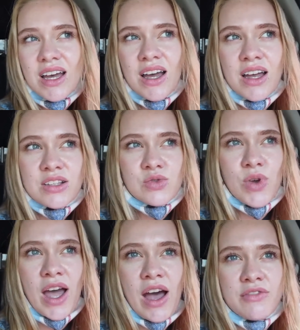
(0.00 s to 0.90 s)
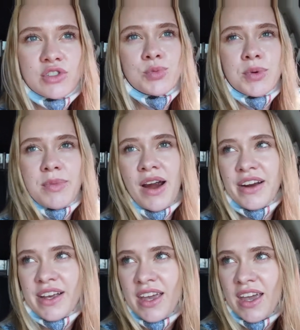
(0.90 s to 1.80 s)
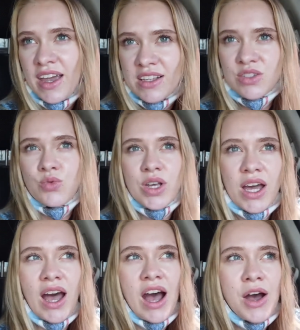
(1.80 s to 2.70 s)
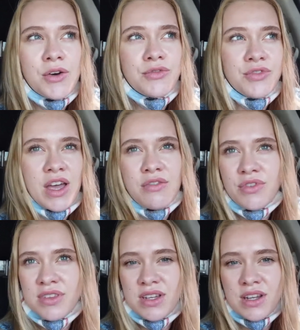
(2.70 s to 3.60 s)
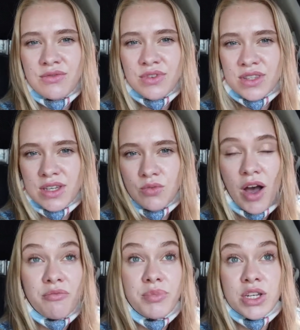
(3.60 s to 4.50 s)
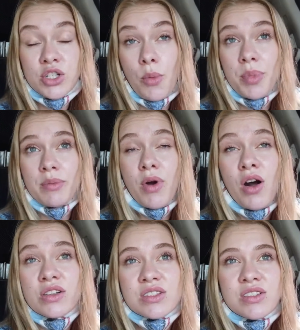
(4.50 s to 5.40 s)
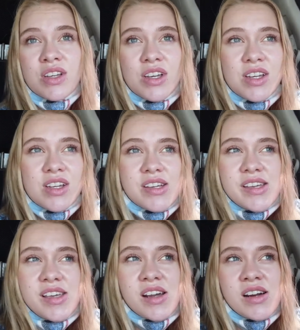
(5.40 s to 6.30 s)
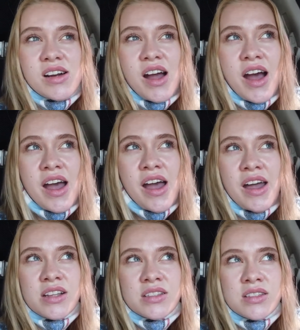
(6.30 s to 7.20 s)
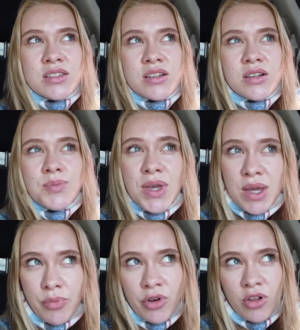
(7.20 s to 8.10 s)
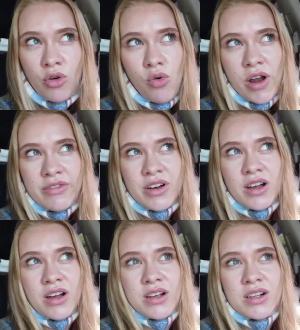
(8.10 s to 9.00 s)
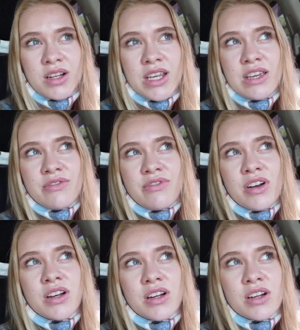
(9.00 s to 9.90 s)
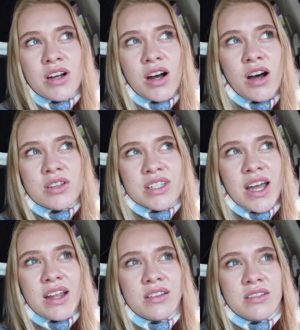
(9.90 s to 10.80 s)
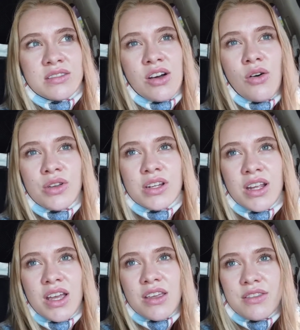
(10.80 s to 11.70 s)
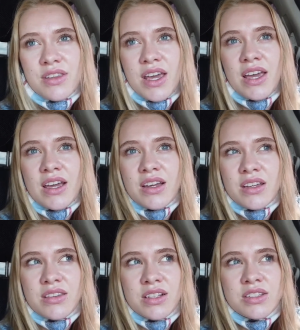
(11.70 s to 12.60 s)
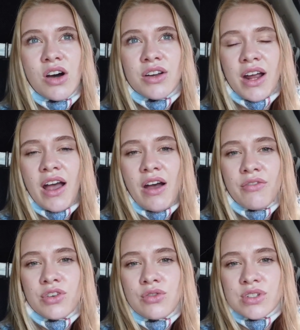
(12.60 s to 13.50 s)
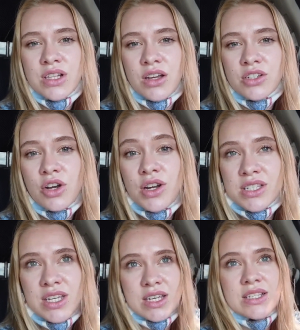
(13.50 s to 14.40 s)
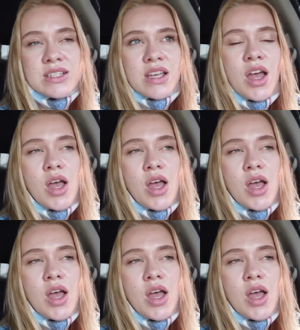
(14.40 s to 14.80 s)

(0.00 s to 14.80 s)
And we have supermarkets, we have everything. We have big shopping malls here. And people, whoever live outside the town, they don't have those luxurities.